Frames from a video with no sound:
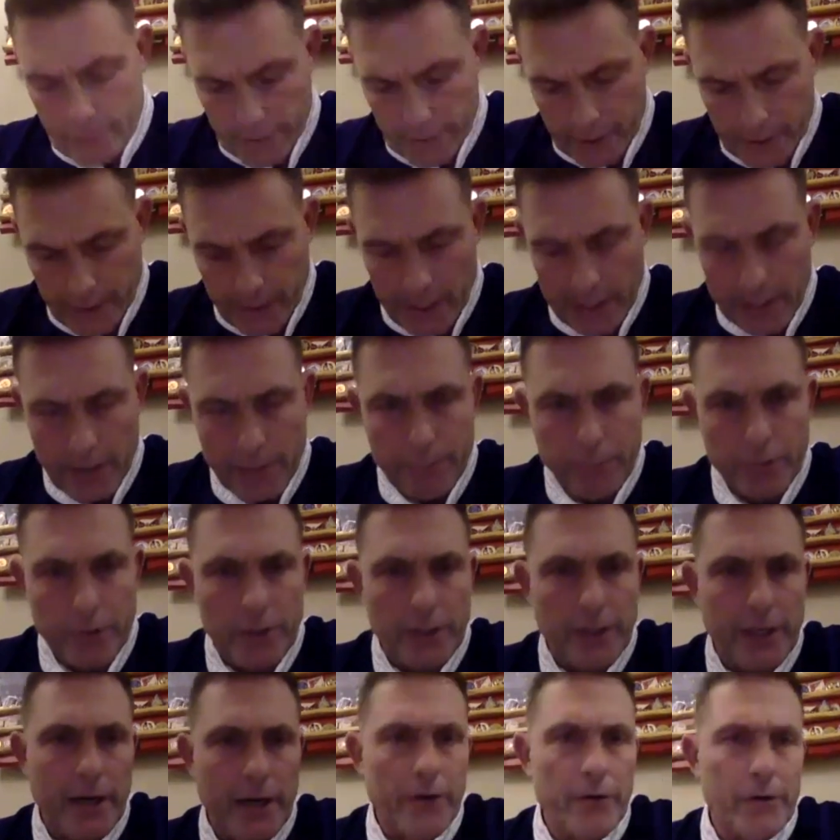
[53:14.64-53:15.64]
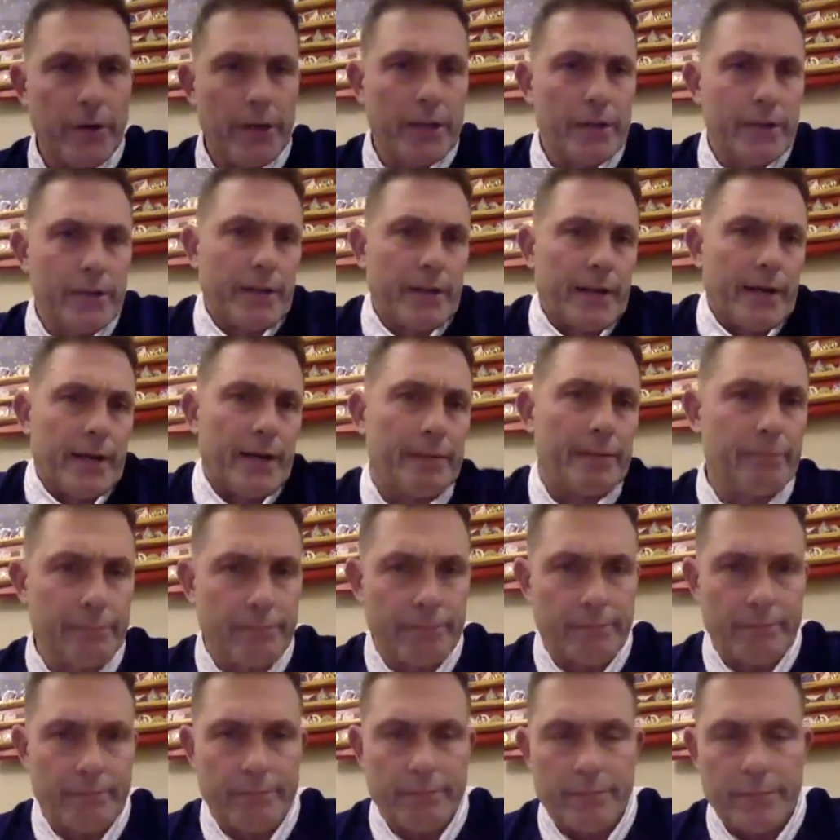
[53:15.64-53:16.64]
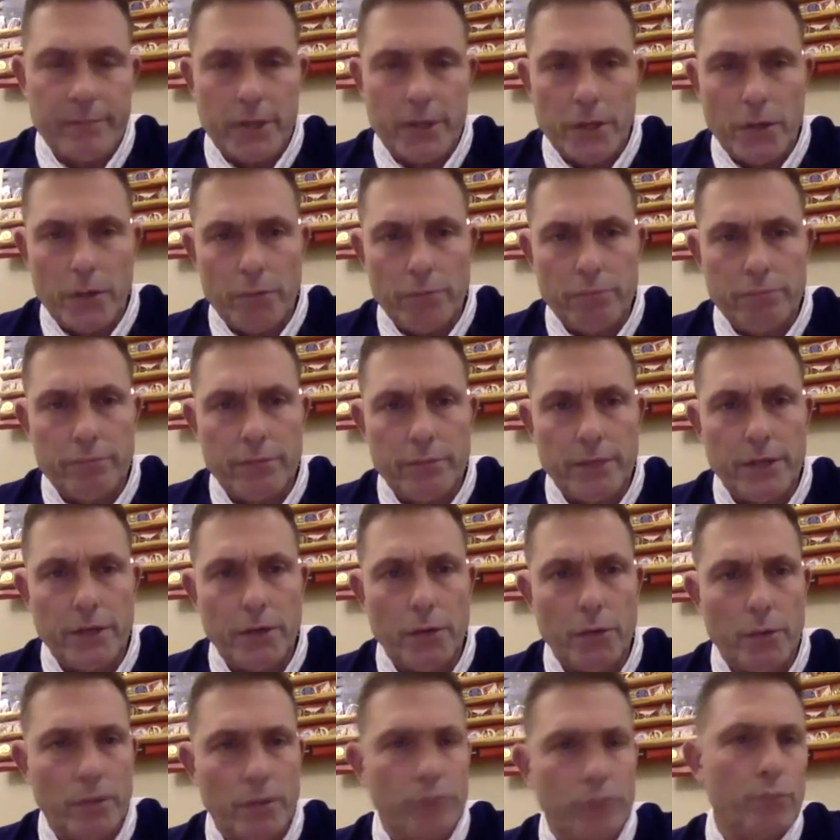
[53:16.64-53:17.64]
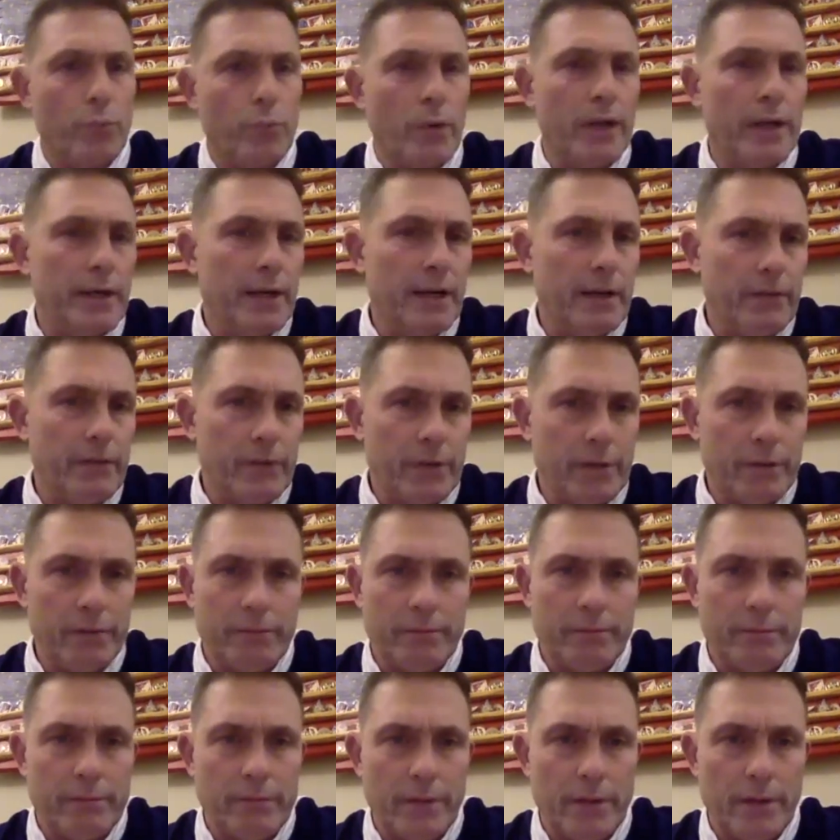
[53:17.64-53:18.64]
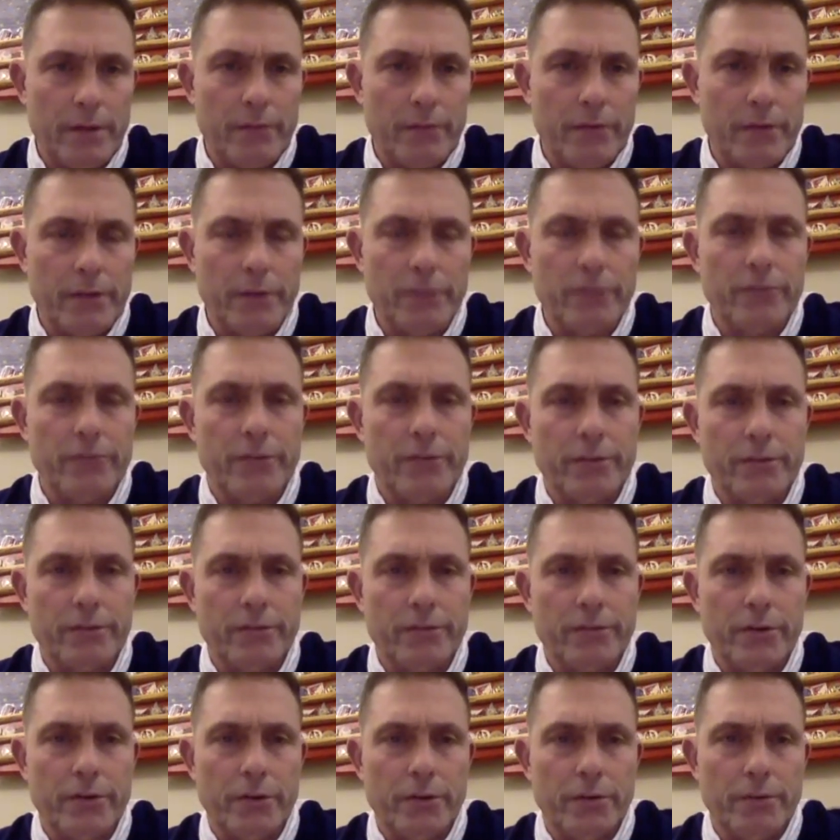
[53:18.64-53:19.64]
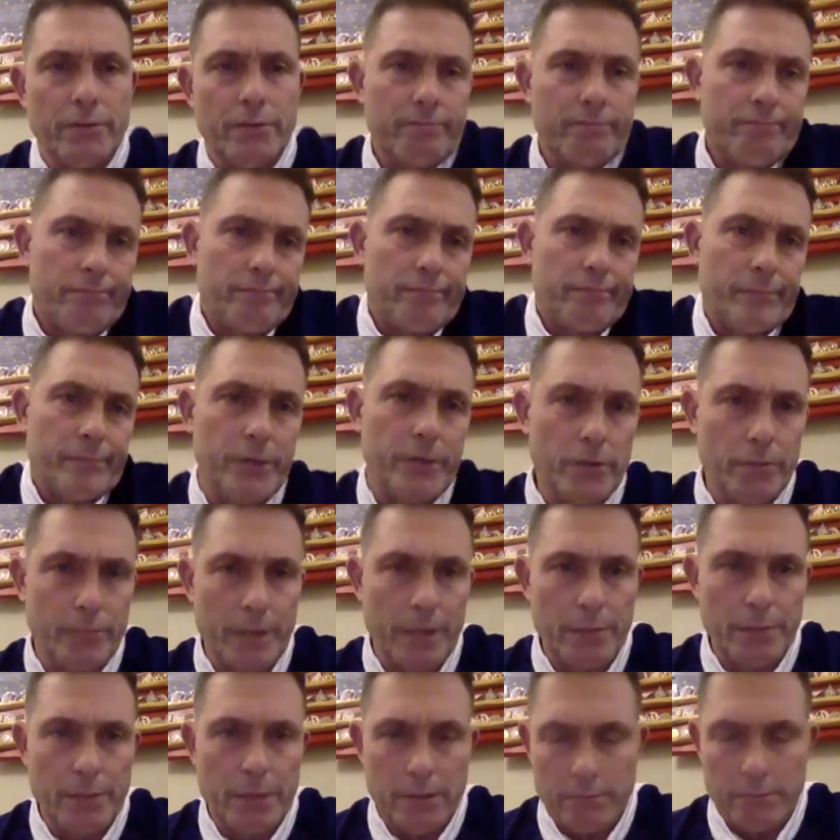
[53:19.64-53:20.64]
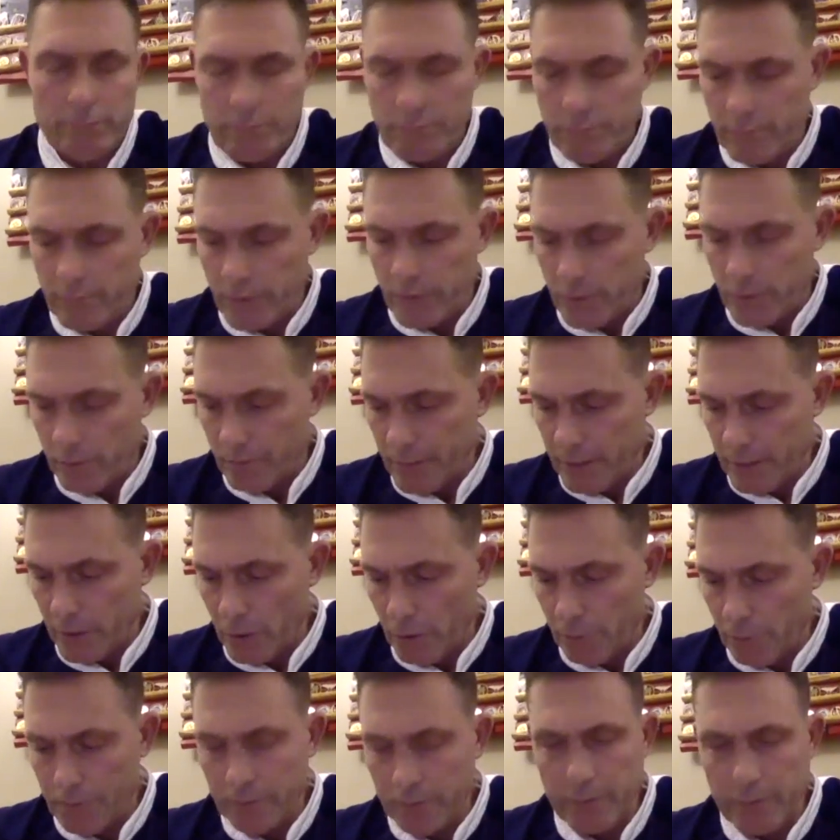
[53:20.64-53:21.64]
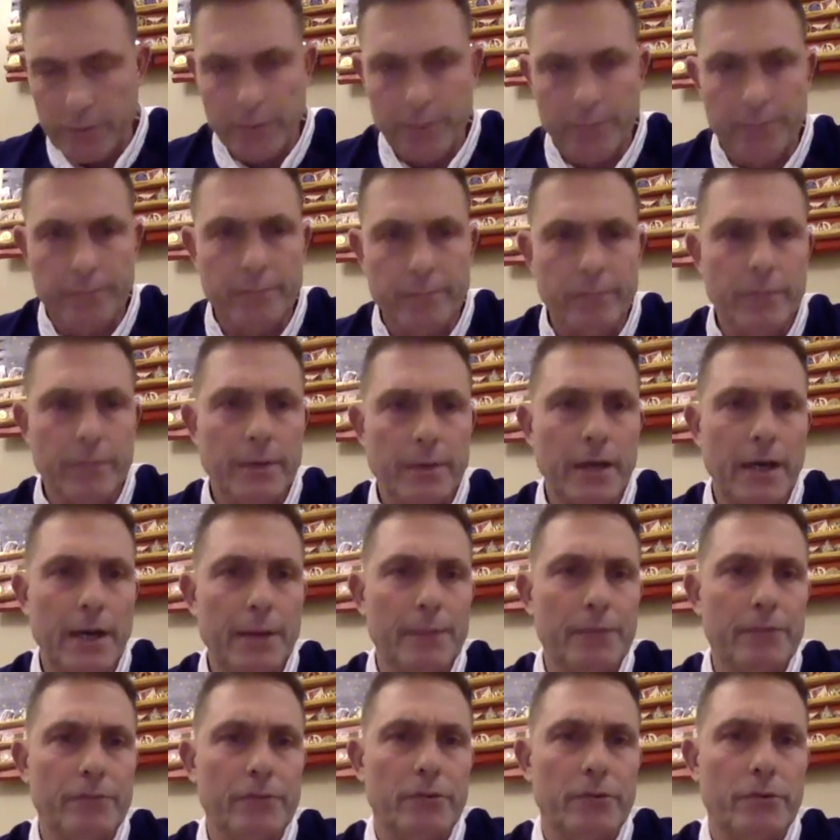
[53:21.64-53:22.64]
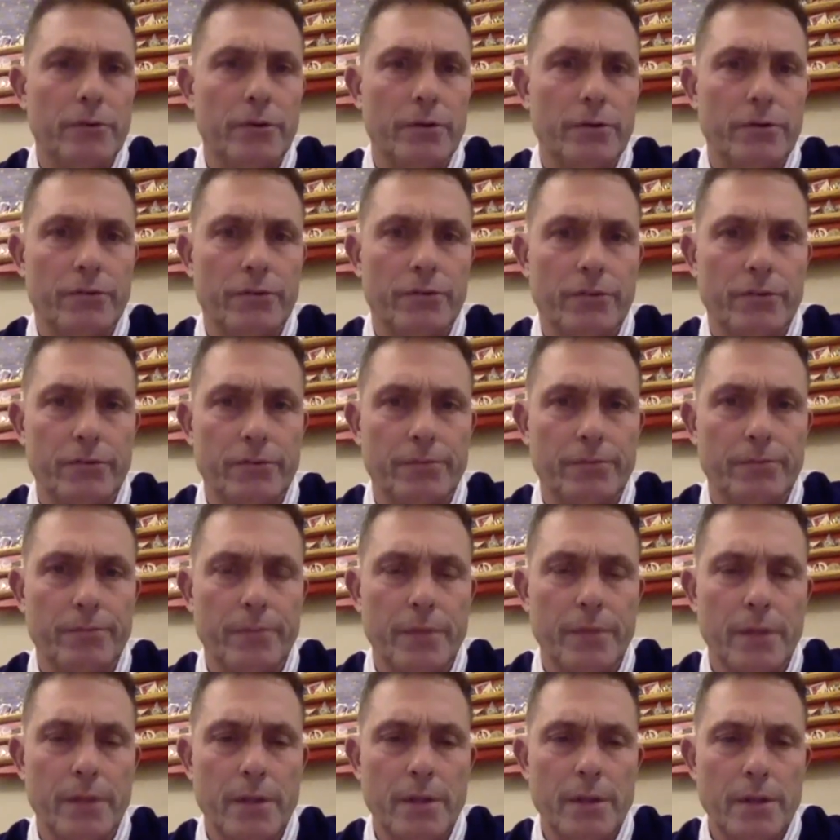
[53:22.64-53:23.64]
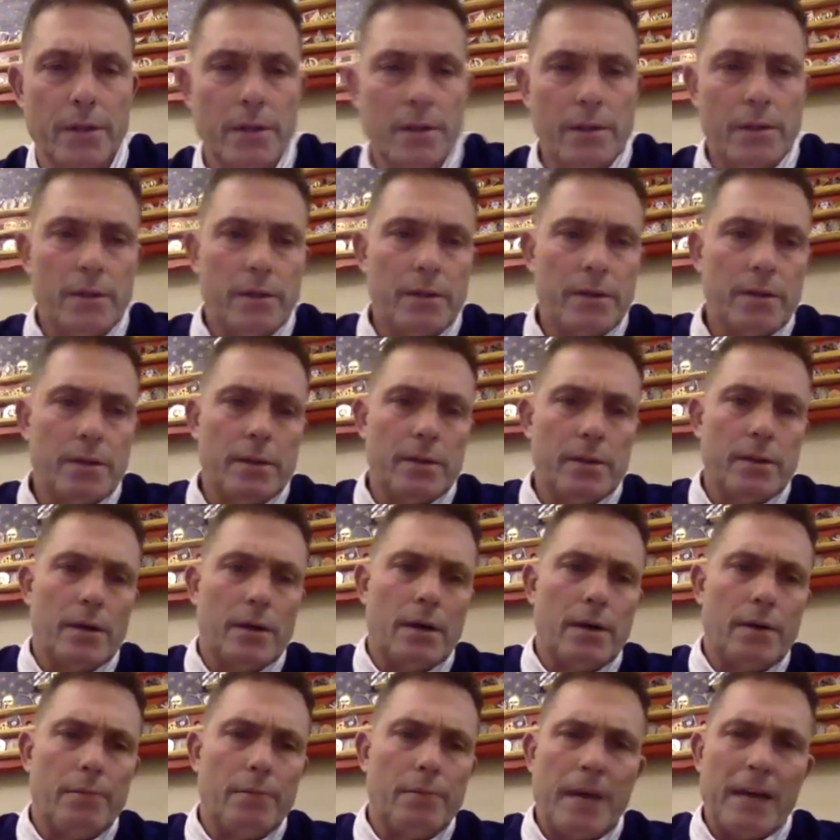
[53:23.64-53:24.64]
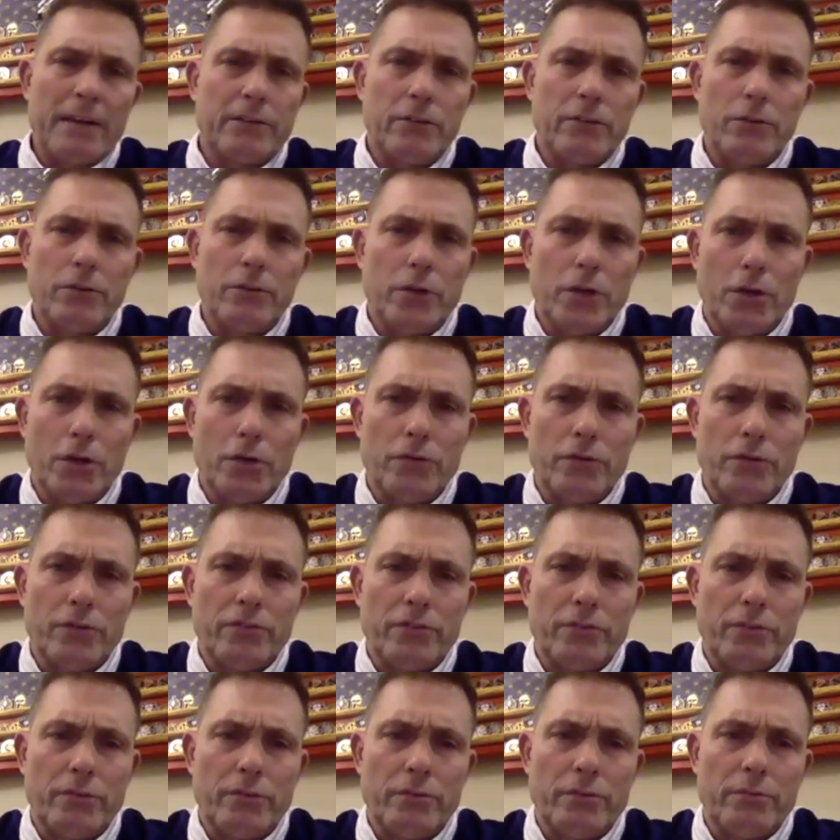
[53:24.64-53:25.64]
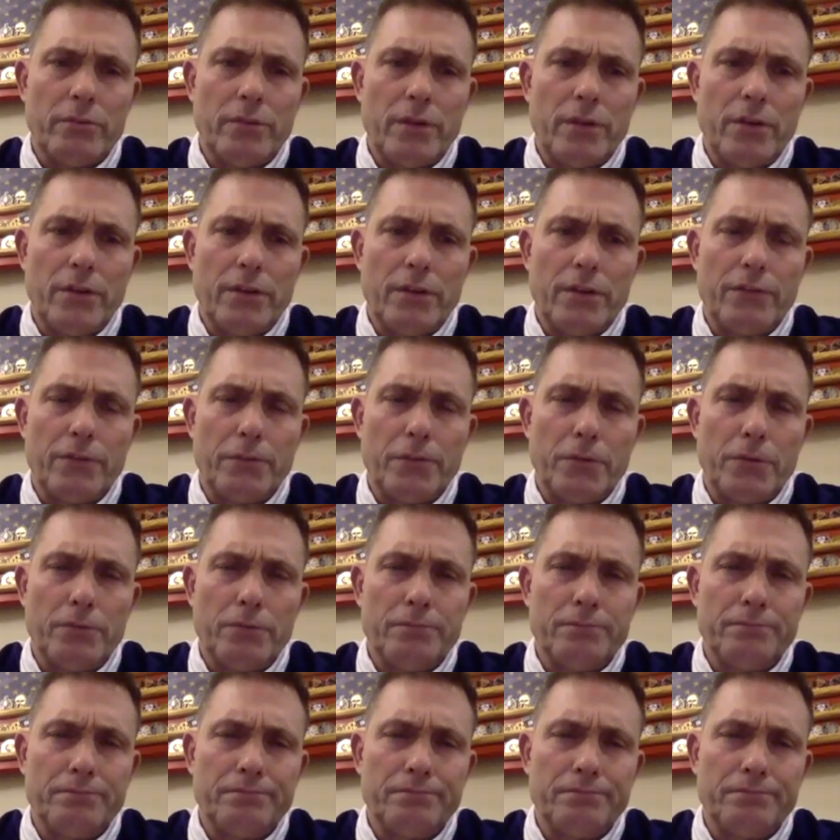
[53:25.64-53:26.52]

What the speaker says: not completely arrogant that I know what's right in every instance. So, maybe, being open to comments and criticism. Back to you, Coach. I see anything from you.